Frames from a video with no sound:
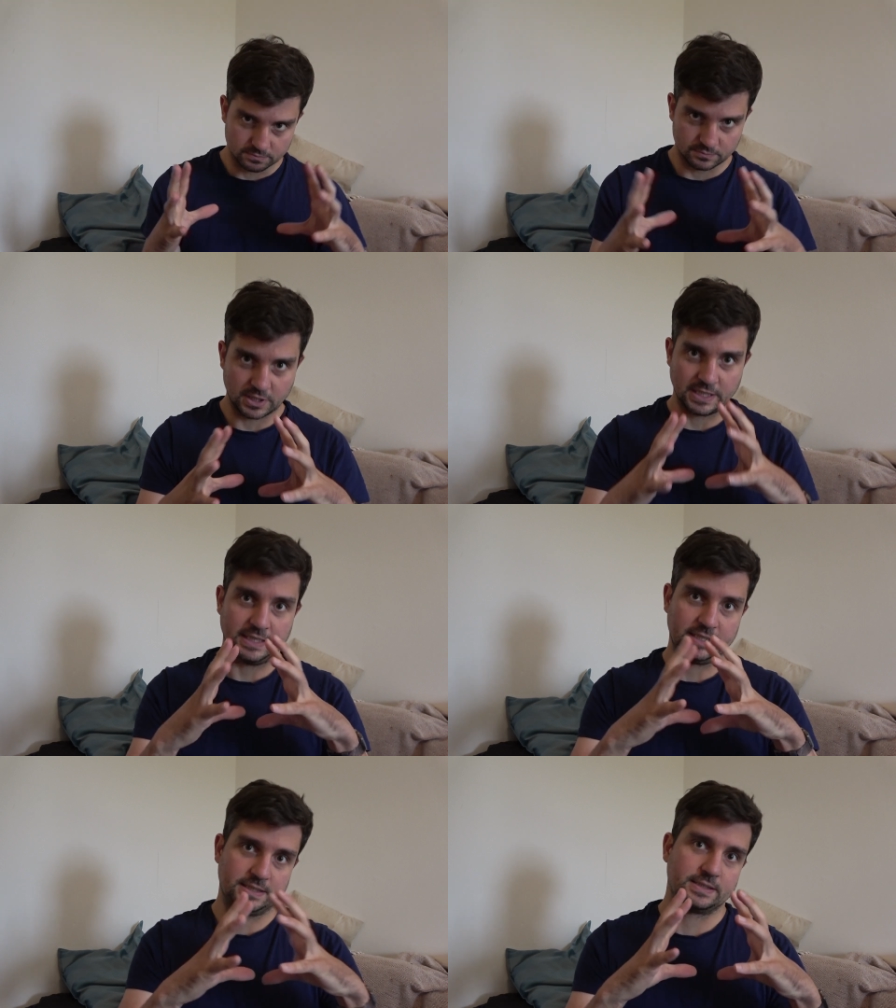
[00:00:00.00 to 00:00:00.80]

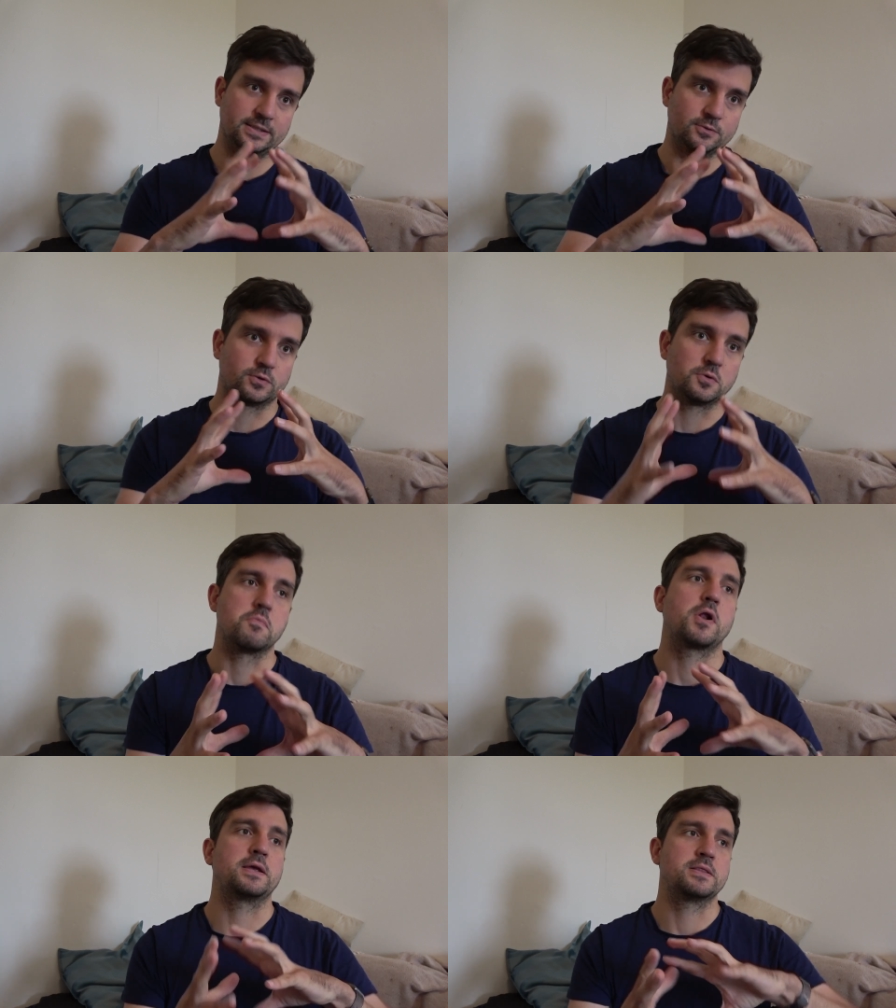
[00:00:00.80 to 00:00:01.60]
my little
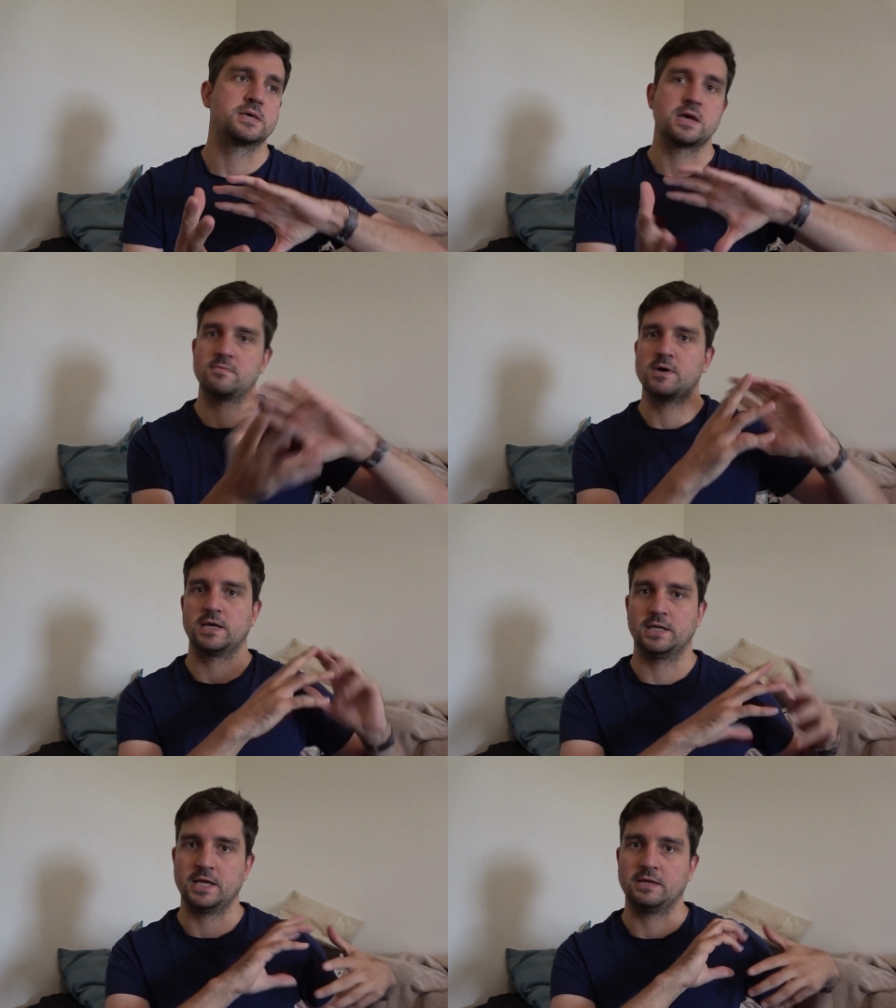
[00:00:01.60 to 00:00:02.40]
complaint there
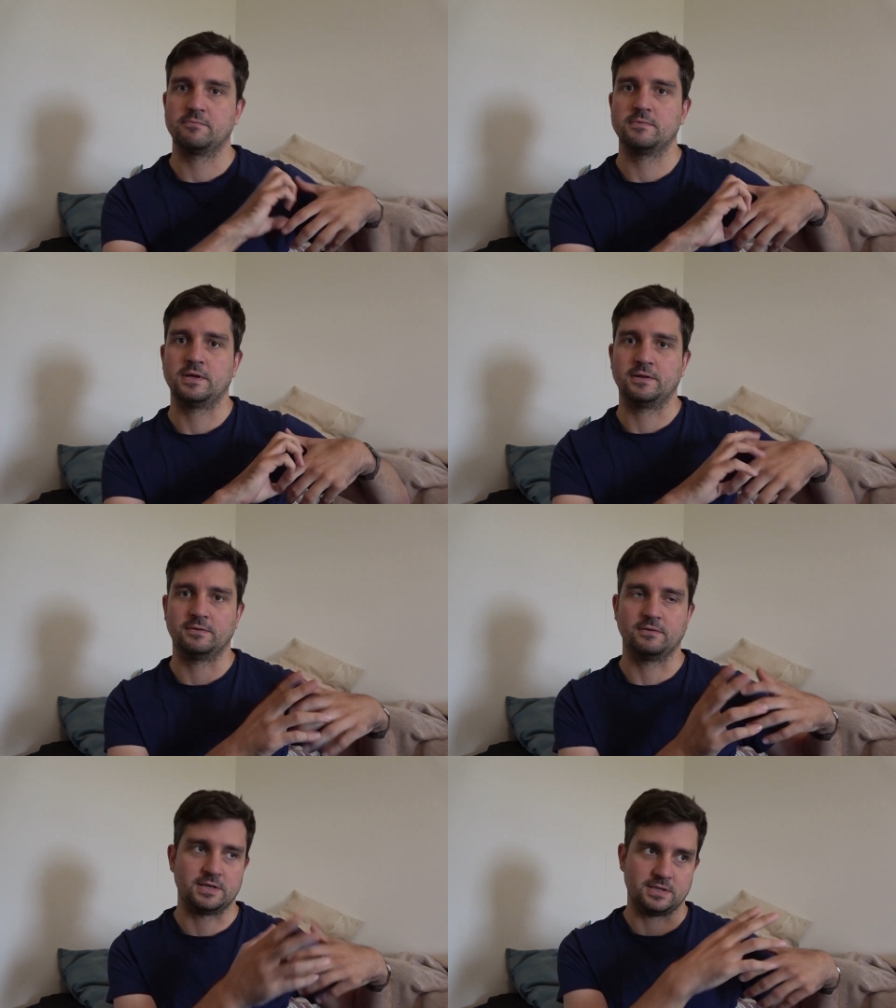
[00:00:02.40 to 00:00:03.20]
back in
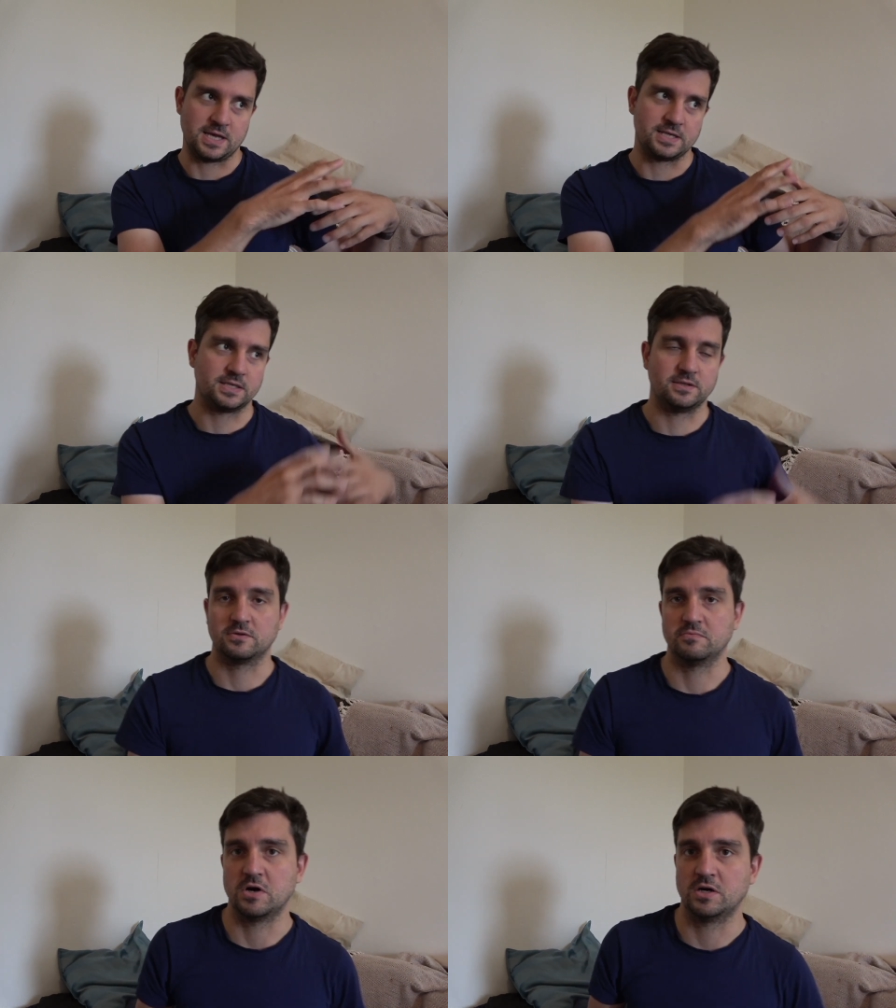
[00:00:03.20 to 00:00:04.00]
like the 18th
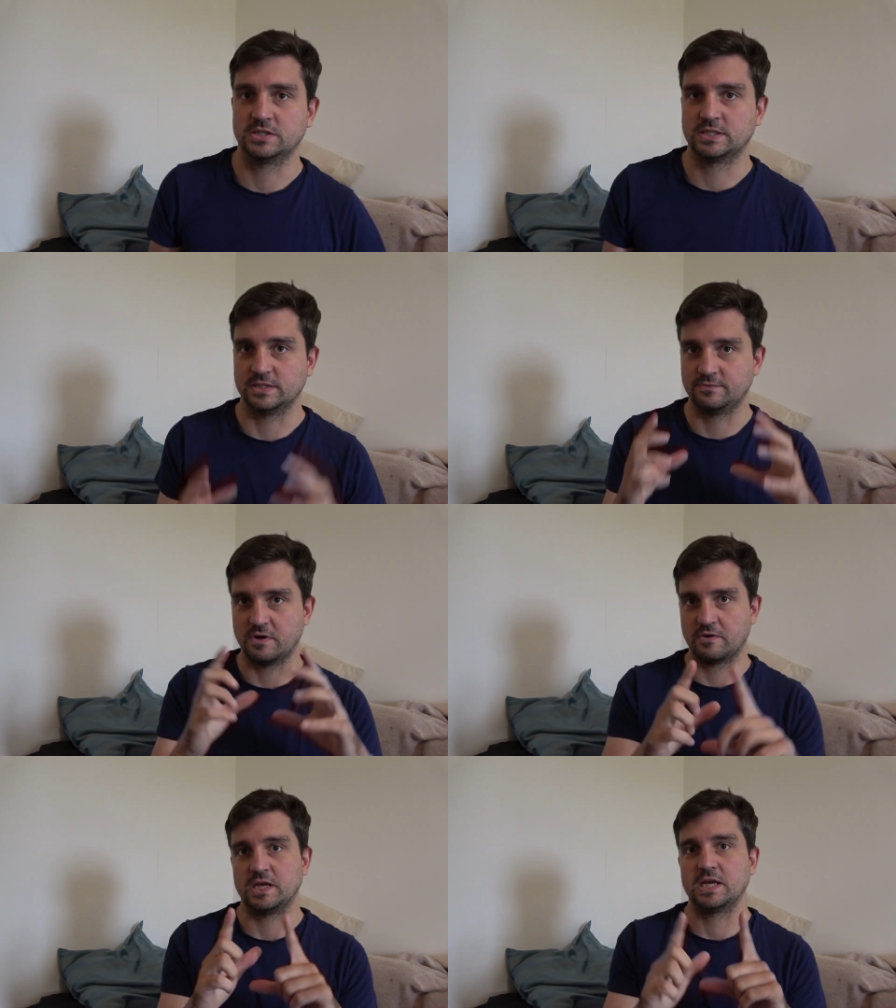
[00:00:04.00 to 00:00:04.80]
of March is
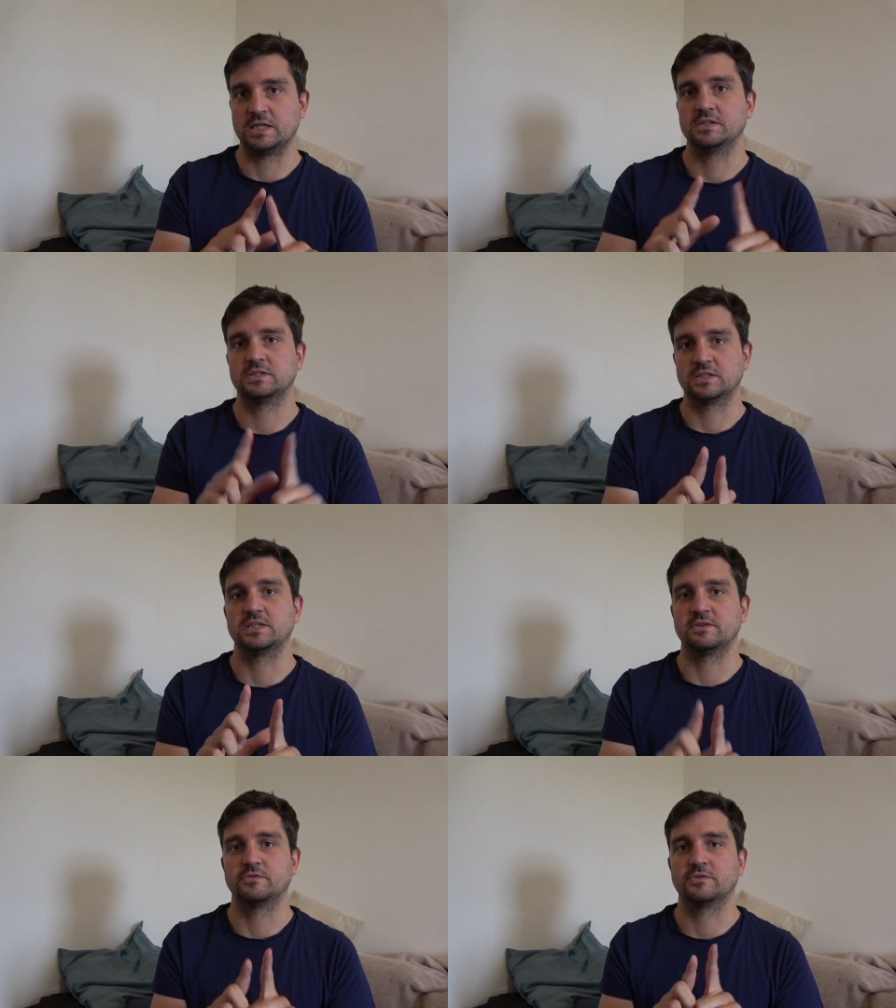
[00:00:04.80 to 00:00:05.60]
very
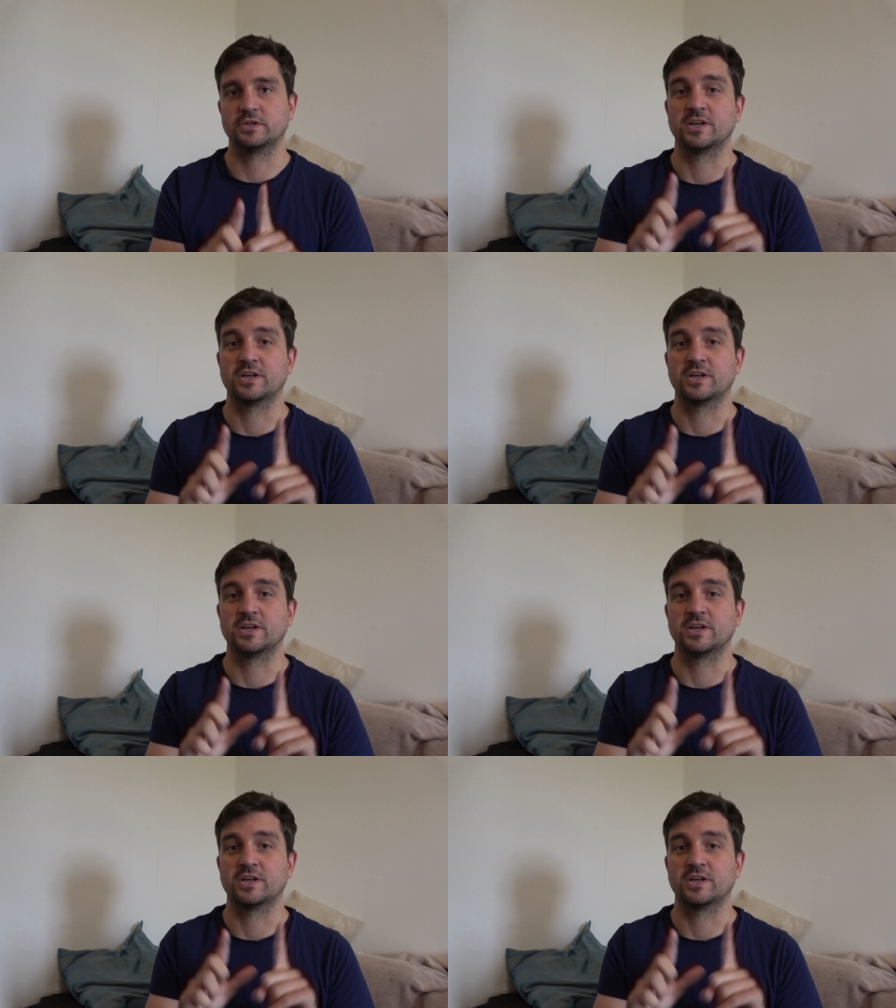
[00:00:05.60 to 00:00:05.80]
insignificant.